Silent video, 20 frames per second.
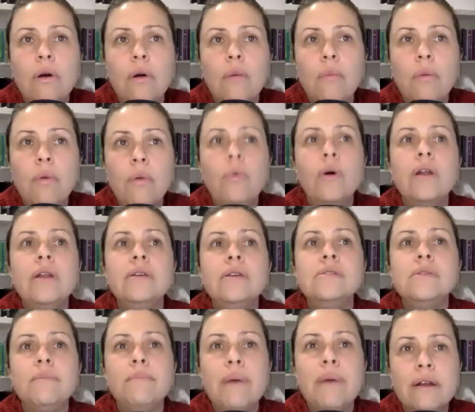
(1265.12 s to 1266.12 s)
but what
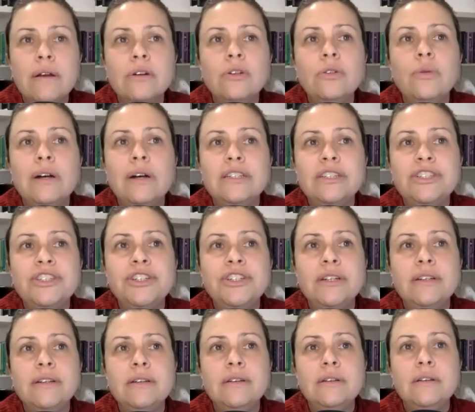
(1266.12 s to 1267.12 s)
is a better
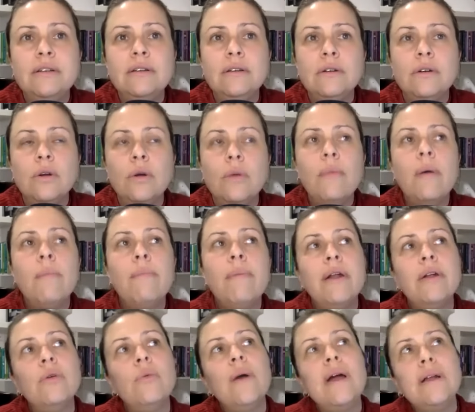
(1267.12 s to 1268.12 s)
question or a
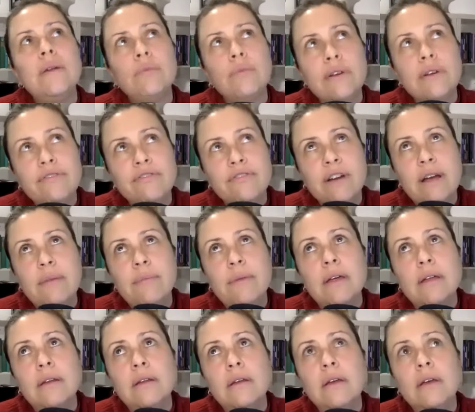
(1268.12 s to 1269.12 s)
better way to reframe
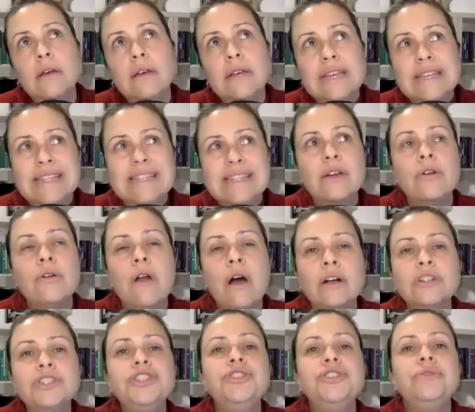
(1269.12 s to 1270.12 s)
it is they're
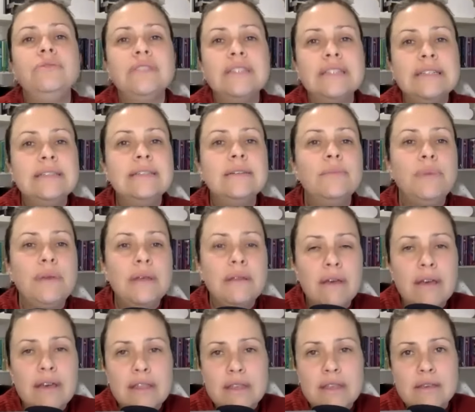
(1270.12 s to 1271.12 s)
not choosing to be
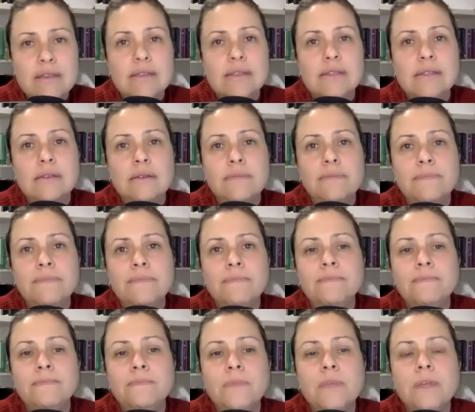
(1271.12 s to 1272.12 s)
like this.
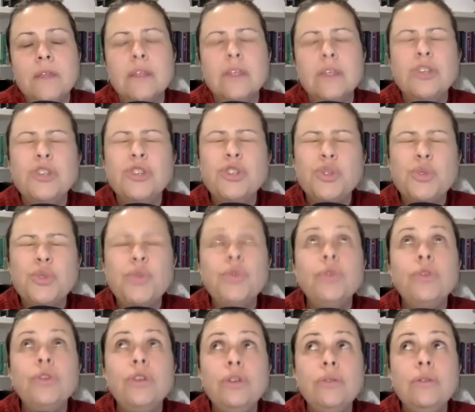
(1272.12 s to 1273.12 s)
The
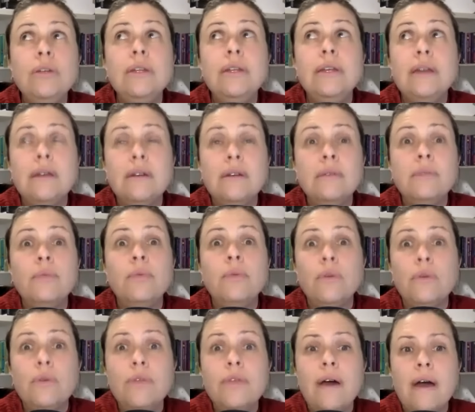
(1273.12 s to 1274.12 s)
sooner you can get on
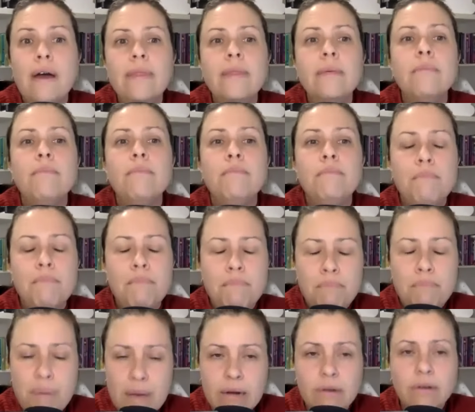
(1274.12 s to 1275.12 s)
board with that, the
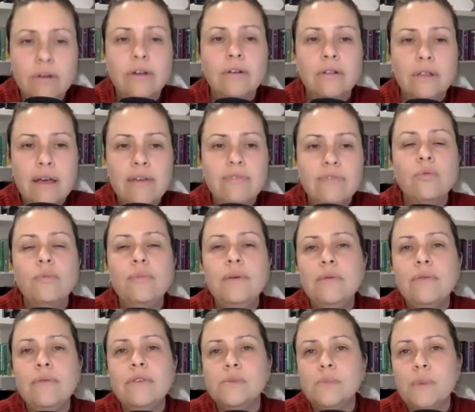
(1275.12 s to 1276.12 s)
better your life will be
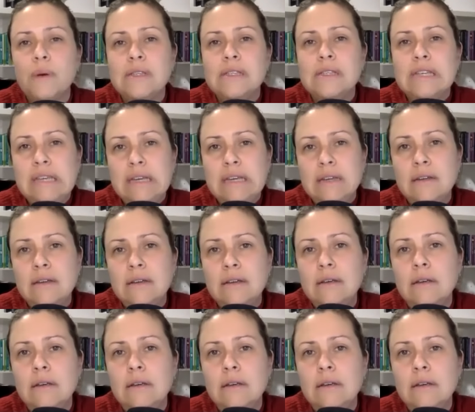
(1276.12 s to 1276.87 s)
with a spicy kid.